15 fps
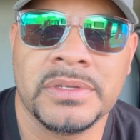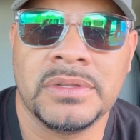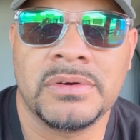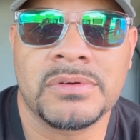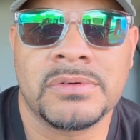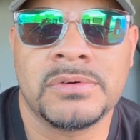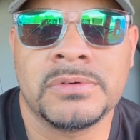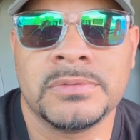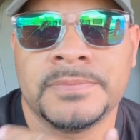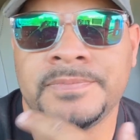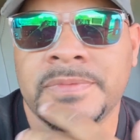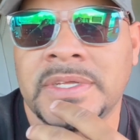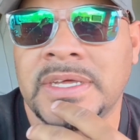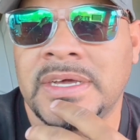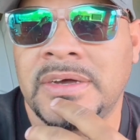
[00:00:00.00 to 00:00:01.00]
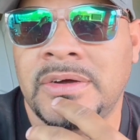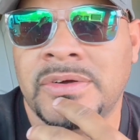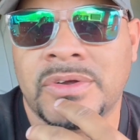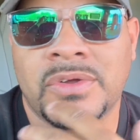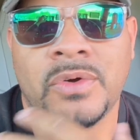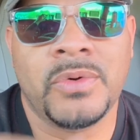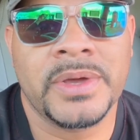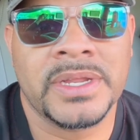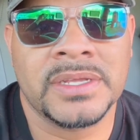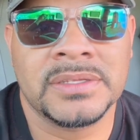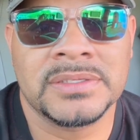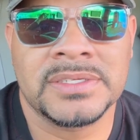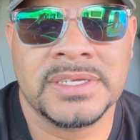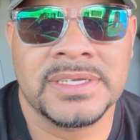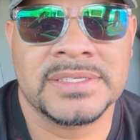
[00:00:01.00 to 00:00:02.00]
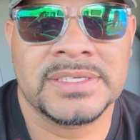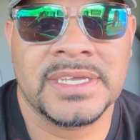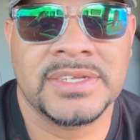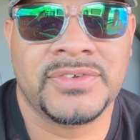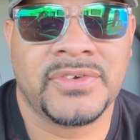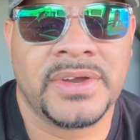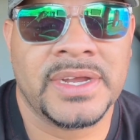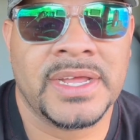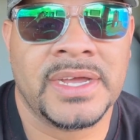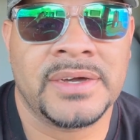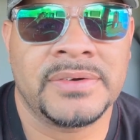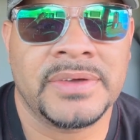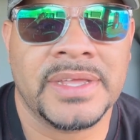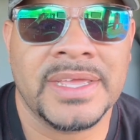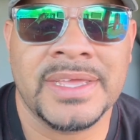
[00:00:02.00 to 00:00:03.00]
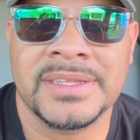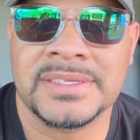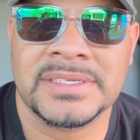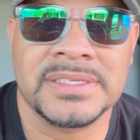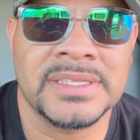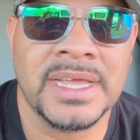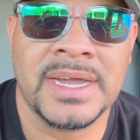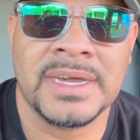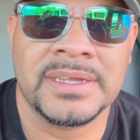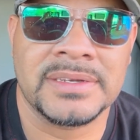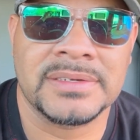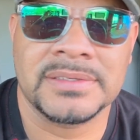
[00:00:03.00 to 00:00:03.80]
local or quitting TSH right now, it's not